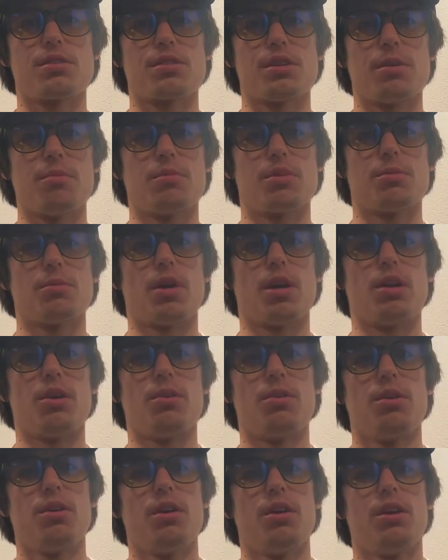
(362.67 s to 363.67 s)
stream
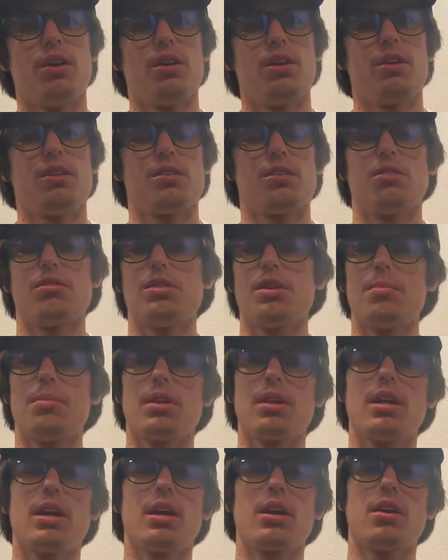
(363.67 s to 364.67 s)
tomorrow. So
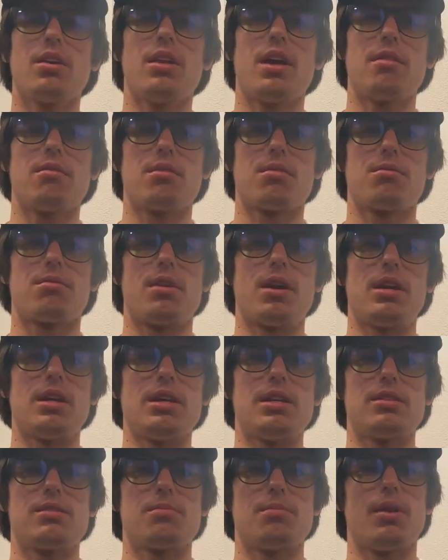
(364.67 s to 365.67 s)
typically I go live on
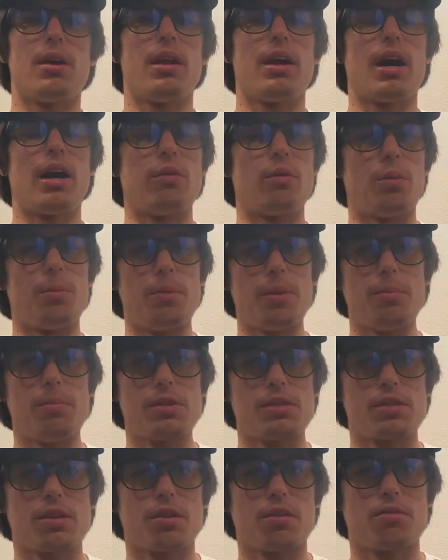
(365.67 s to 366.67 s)
Fridays, but I will be
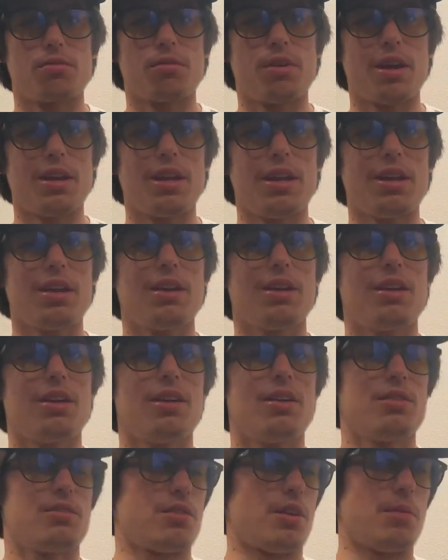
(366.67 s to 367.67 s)
busy on Friday,
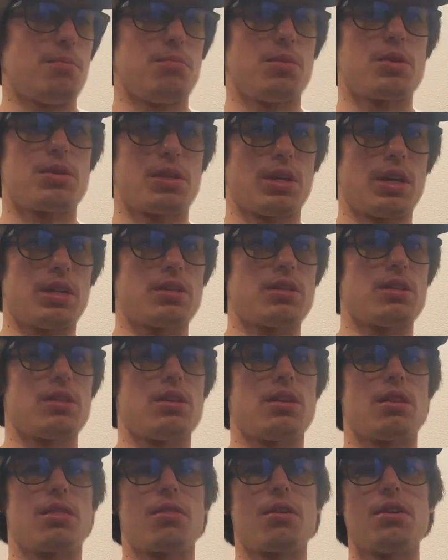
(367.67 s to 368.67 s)
so I'm pushing it
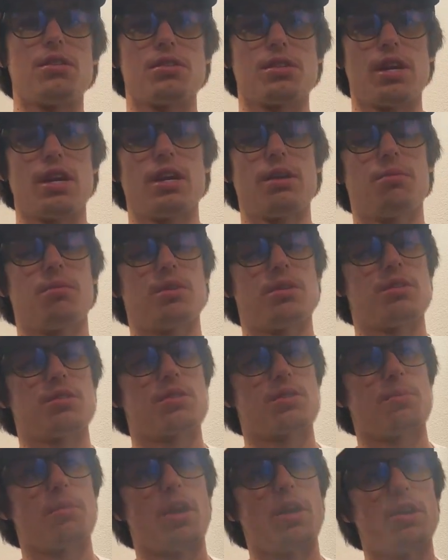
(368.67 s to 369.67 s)
to Thursday, which is
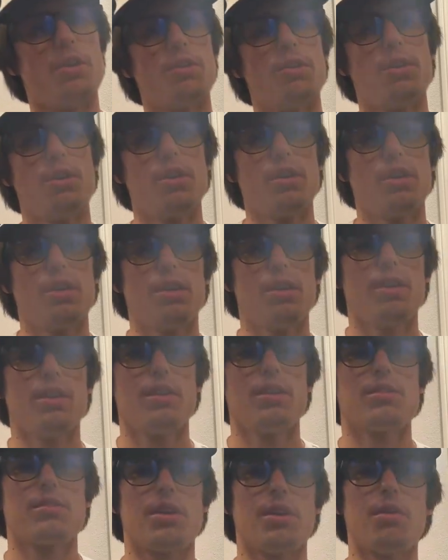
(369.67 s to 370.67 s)
tomorrow.
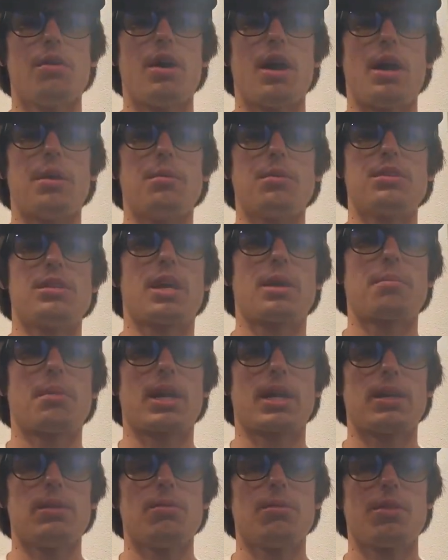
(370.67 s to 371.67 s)
So I will check
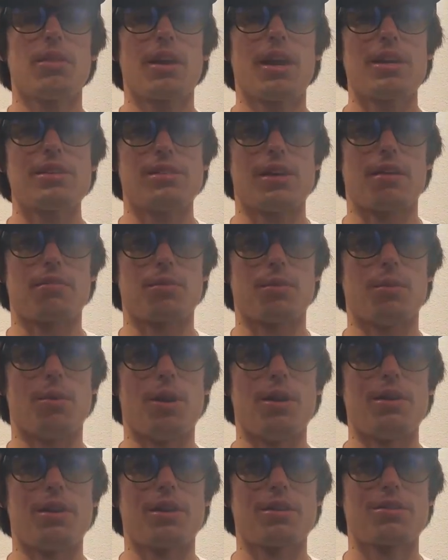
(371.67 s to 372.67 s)
back in with you guys after the
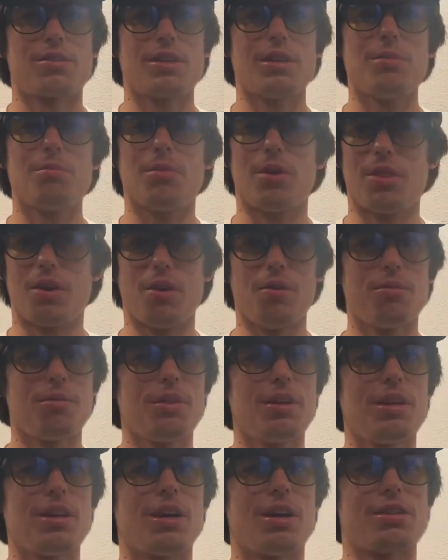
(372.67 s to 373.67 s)
Whatnot stream with
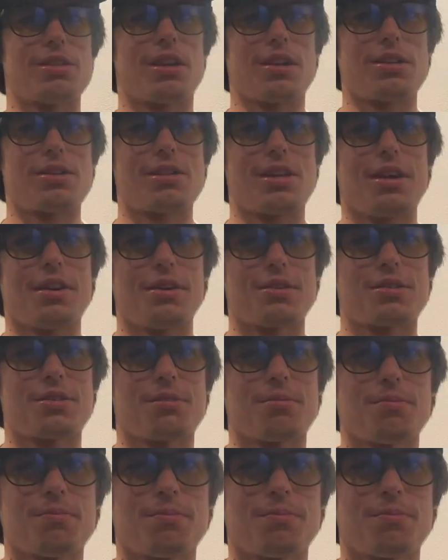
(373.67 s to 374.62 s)
hopefully a ton of sales.